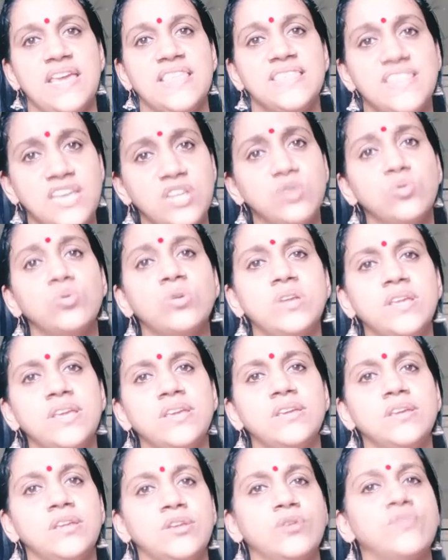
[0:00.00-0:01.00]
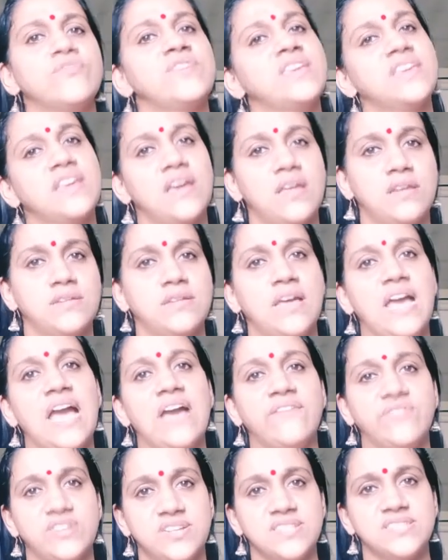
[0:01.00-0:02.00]
Then only we can
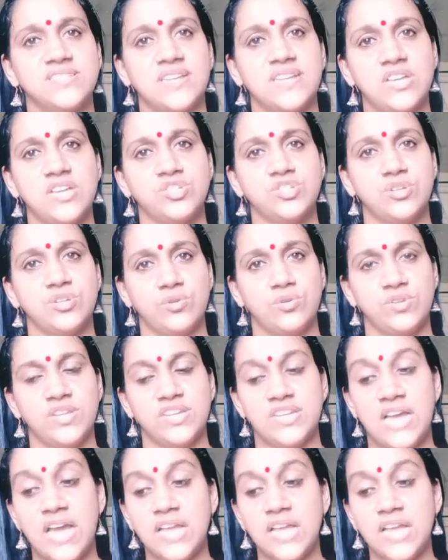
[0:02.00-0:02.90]
have a discussion on that.